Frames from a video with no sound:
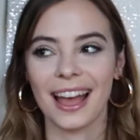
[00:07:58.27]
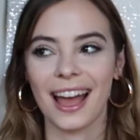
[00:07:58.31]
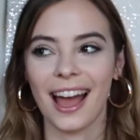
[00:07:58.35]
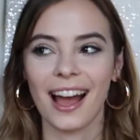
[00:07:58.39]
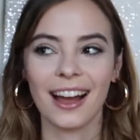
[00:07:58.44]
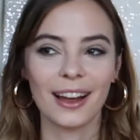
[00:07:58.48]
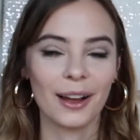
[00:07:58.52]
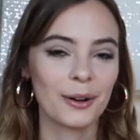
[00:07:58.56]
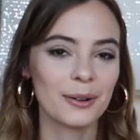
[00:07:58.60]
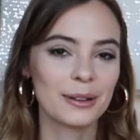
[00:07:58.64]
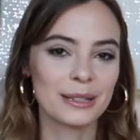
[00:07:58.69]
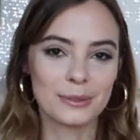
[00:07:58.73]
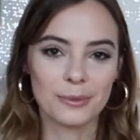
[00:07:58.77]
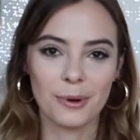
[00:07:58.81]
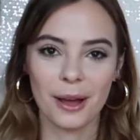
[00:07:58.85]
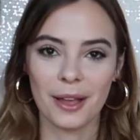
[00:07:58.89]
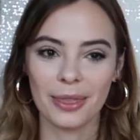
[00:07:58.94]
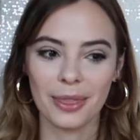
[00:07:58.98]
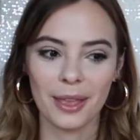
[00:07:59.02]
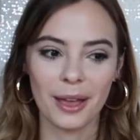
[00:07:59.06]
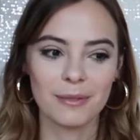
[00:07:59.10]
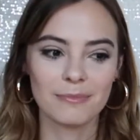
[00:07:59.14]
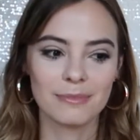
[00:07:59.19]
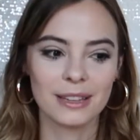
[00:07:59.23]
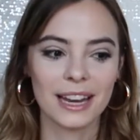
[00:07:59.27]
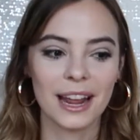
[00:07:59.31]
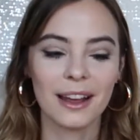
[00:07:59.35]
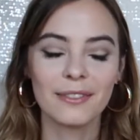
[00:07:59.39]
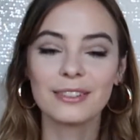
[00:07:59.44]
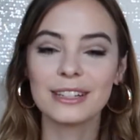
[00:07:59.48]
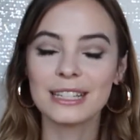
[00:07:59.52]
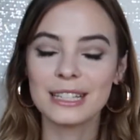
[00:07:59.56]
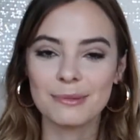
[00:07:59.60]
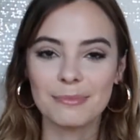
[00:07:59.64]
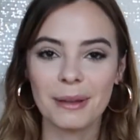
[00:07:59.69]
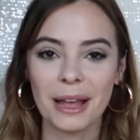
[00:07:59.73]
I always want them in
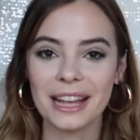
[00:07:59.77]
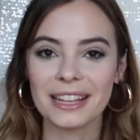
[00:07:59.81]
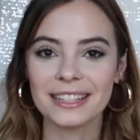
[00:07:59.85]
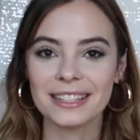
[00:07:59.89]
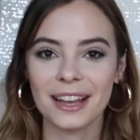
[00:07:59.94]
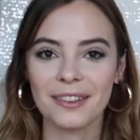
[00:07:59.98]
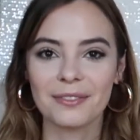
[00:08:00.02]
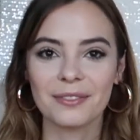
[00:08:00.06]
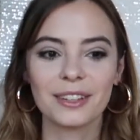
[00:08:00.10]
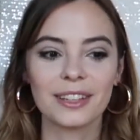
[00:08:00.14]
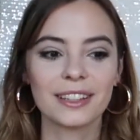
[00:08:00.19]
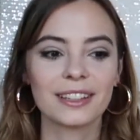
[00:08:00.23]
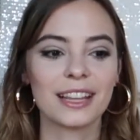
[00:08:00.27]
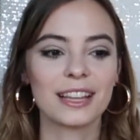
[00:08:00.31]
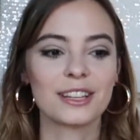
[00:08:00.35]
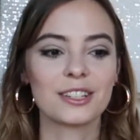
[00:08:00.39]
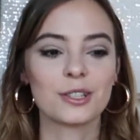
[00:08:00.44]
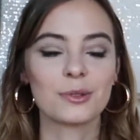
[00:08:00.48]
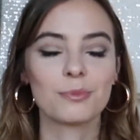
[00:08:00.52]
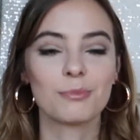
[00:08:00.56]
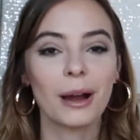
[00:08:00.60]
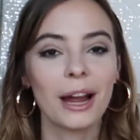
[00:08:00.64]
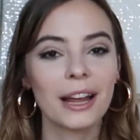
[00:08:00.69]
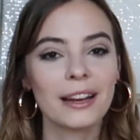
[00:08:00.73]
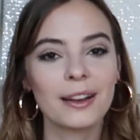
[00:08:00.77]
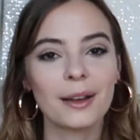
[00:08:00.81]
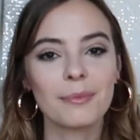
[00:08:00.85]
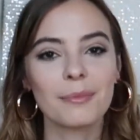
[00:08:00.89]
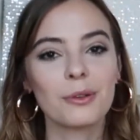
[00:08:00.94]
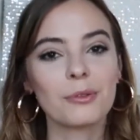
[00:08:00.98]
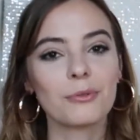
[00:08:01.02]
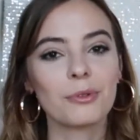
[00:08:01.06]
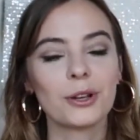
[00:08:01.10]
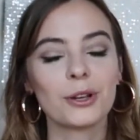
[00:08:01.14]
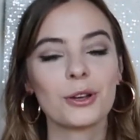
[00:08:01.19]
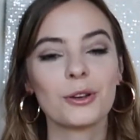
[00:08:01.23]
every space. I feel like they just brighten up
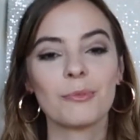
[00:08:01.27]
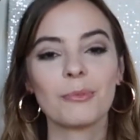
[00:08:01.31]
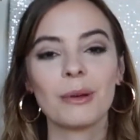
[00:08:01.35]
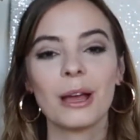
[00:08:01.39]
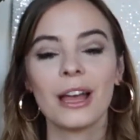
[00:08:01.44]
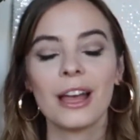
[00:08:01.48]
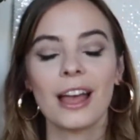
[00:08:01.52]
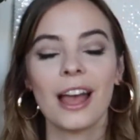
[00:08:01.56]
the room,